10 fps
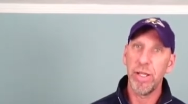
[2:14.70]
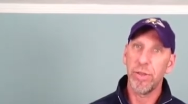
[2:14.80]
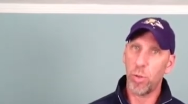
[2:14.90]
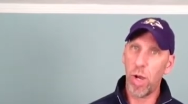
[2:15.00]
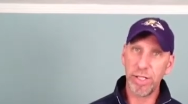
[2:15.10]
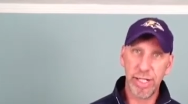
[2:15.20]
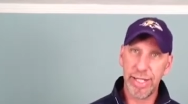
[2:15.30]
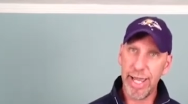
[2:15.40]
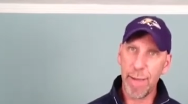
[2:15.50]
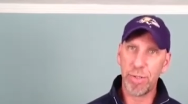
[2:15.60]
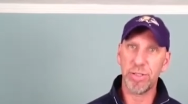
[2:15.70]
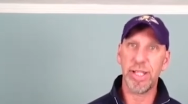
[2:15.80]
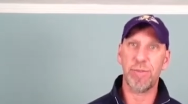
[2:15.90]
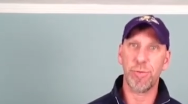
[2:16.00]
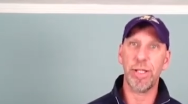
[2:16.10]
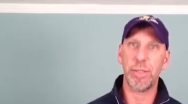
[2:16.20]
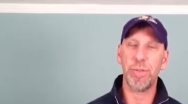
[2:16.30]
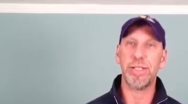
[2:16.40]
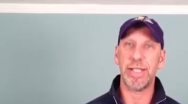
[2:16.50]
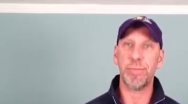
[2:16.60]
The Washington Capitals have really
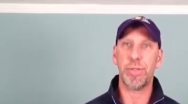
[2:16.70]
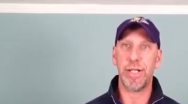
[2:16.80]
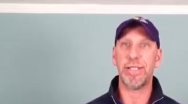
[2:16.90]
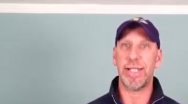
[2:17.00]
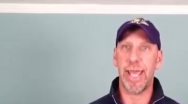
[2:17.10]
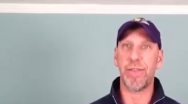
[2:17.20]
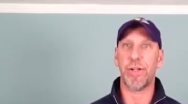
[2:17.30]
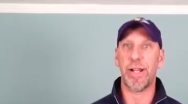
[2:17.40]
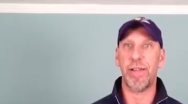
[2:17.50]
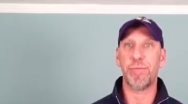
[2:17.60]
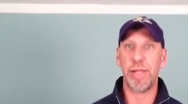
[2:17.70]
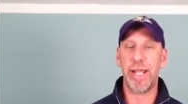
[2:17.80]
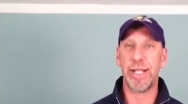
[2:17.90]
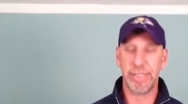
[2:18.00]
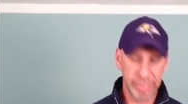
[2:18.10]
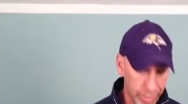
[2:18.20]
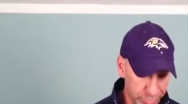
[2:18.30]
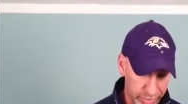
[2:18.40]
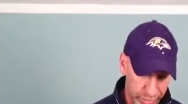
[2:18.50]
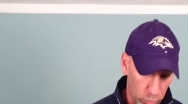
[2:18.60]
put it together and have played
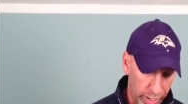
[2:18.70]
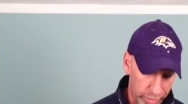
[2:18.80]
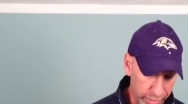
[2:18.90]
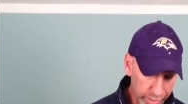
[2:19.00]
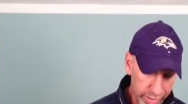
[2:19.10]
exceptionally well.